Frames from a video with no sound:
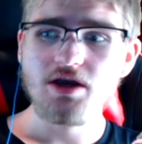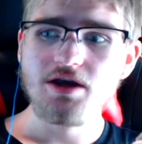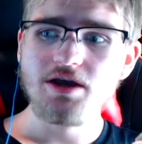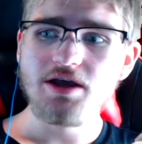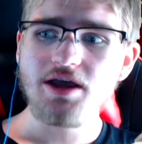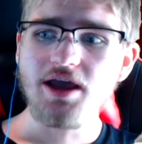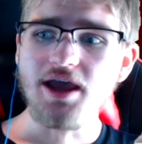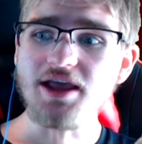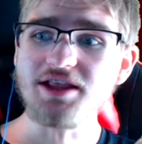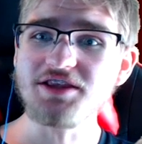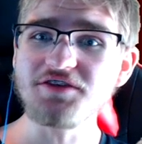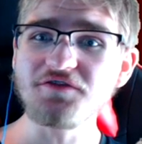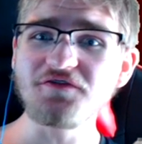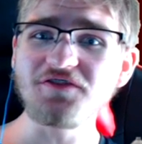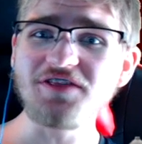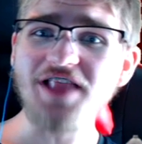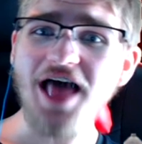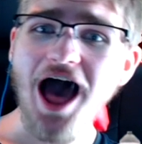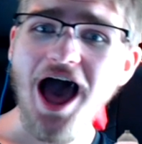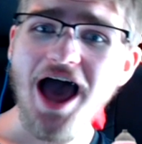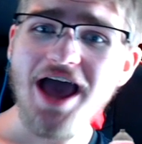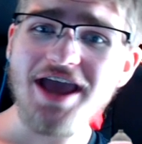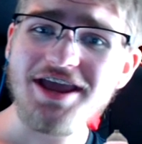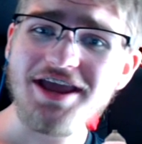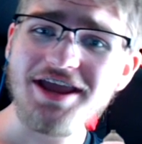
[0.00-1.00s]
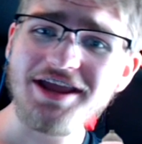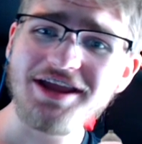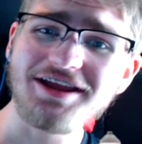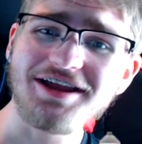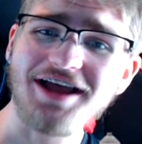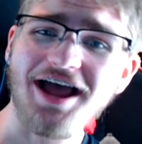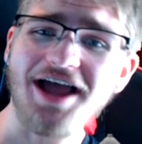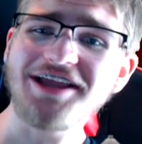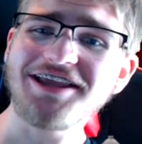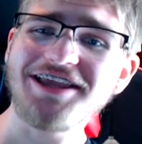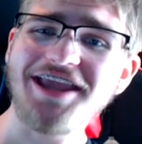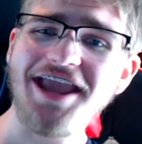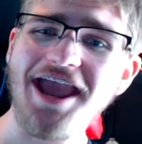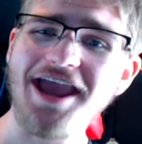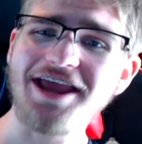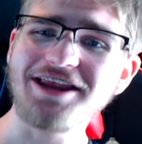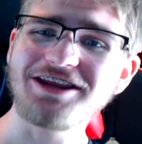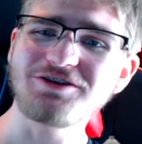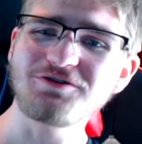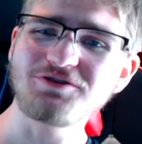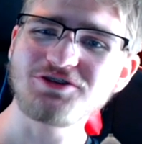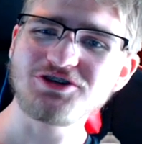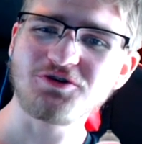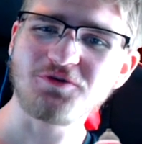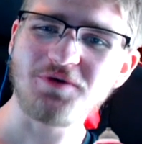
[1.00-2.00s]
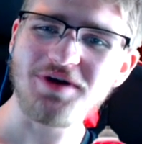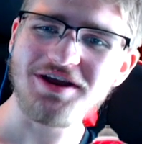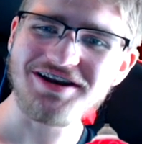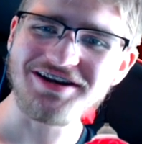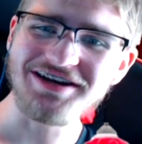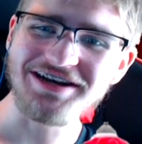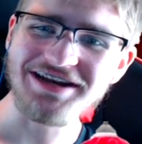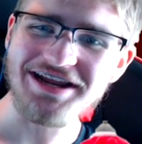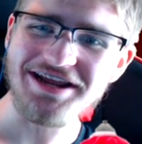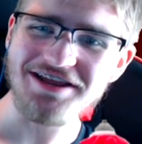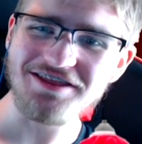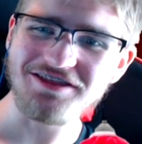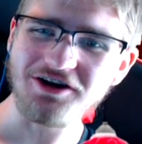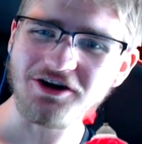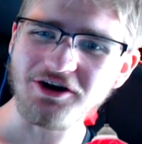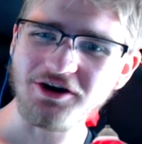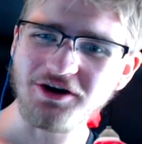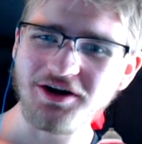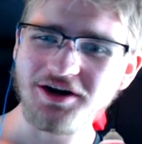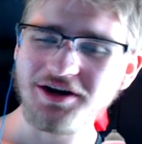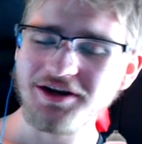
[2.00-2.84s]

It's flying. I can't use Quentin either.